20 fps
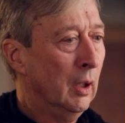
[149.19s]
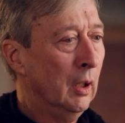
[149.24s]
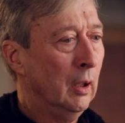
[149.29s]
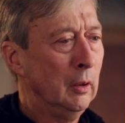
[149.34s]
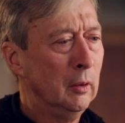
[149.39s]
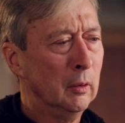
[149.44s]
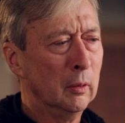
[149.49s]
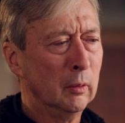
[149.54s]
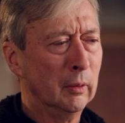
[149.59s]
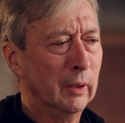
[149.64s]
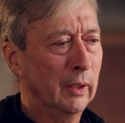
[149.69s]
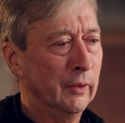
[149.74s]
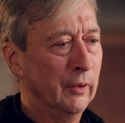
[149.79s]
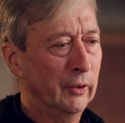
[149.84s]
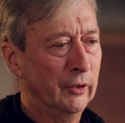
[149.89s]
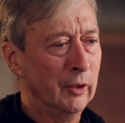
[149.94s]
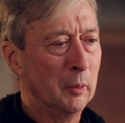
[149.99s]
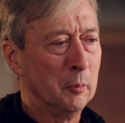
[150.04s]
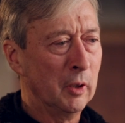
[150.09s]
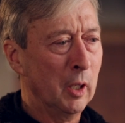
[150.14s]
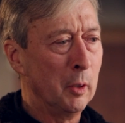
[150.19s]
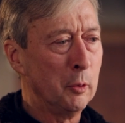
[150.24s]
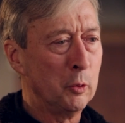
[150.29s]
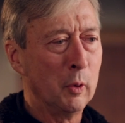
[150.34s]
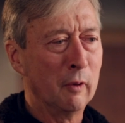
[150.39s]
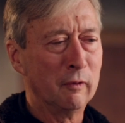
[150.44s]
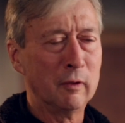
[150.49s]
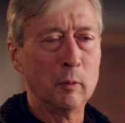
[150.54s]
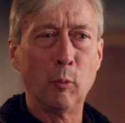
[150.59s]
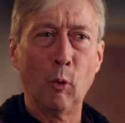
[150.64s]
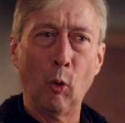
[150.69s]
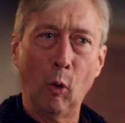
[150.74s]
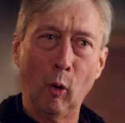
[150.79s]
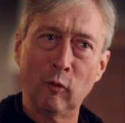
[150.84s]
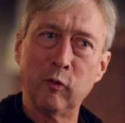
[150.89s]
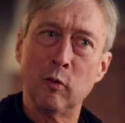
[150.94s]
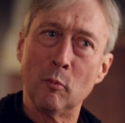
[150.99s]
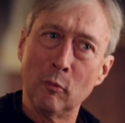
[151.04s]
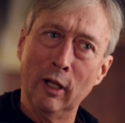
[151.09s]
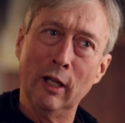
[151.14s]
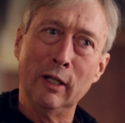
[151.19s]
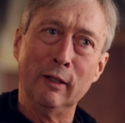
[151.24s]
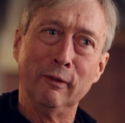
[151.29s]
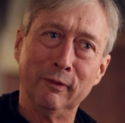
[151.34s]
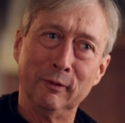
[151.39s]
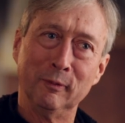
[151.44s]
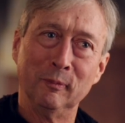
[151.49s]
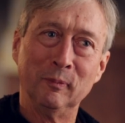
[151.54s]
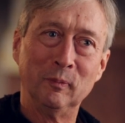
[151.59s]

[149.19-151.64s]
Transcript: And you know, sometimes you have to borrow from life.